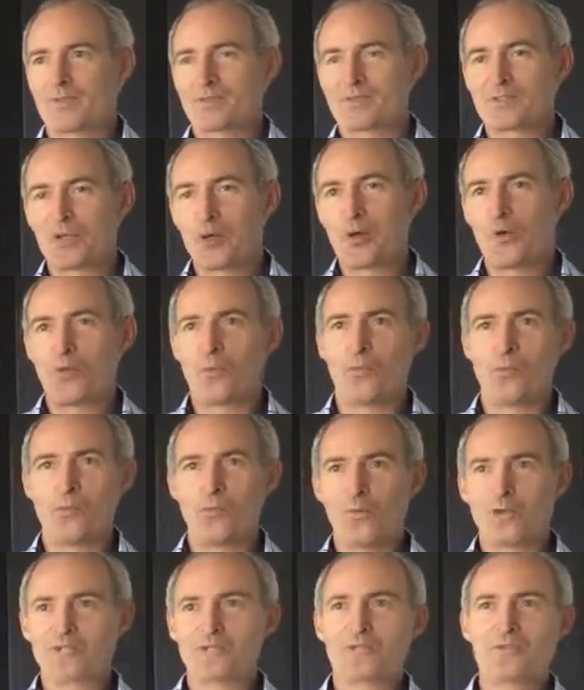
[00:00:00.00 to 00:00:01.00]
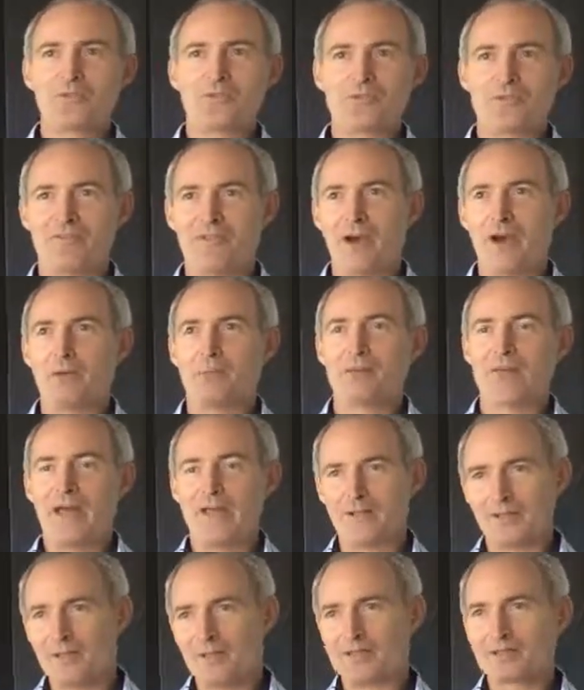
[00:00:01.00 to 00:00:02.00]
So once you develop
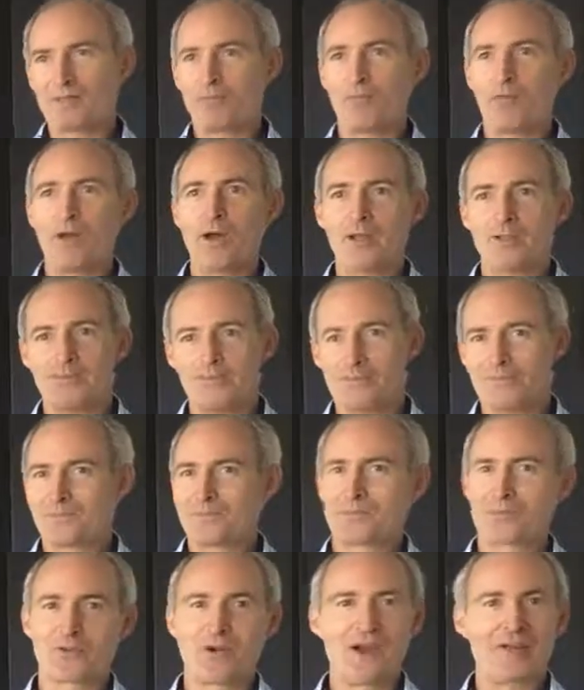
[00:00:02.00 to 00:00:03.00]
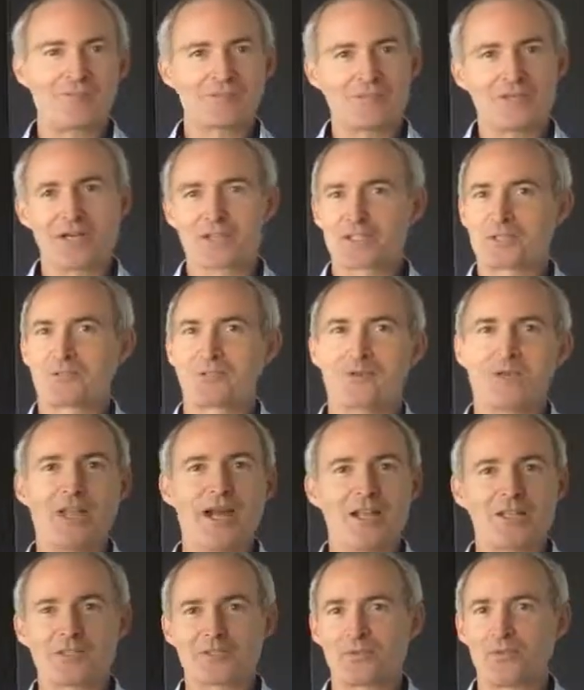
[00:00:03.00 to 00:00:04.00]
that list of what drives customer
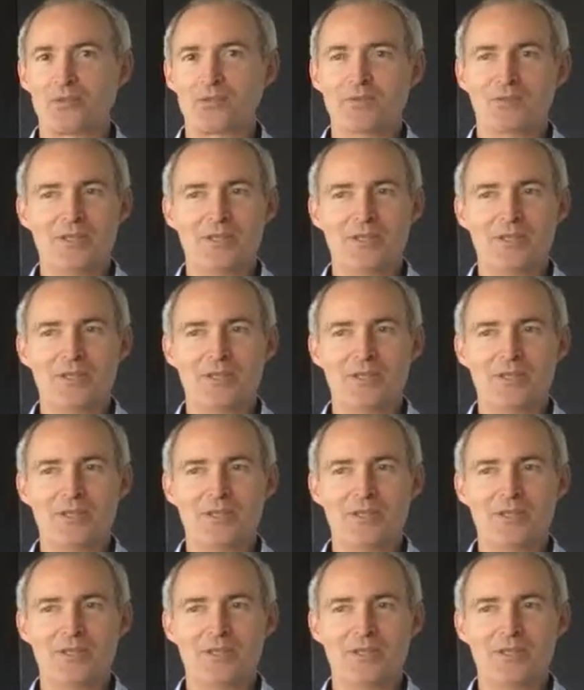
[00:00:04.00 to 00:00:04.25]
nuts,